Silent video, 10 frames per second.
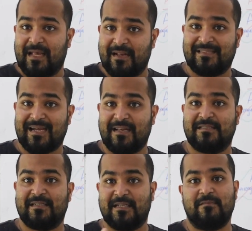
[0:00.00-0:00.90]
in
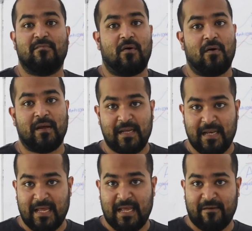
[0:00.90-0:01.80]
sinus rhythm or
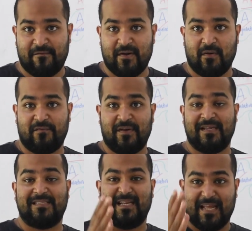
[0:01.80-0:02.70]
in AF. Now, if he
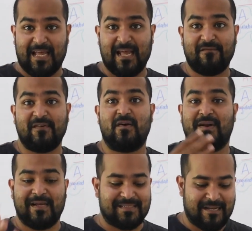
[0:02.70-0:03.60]
is in AF, now
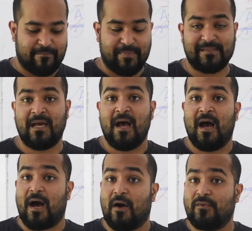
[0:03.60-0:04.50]
next step is
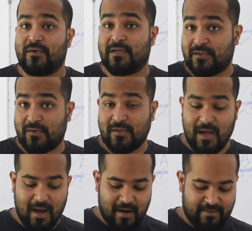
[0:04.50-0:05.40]
how to control
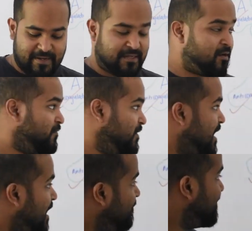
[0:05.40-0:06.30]
the heart rate. Now, we
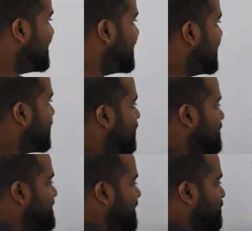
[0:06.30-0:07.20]
have a
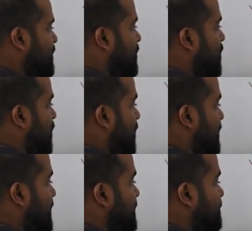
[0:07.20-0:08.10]
concept
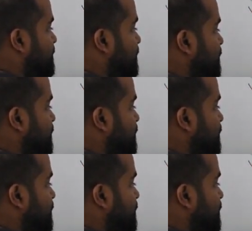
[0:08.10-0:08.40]
called the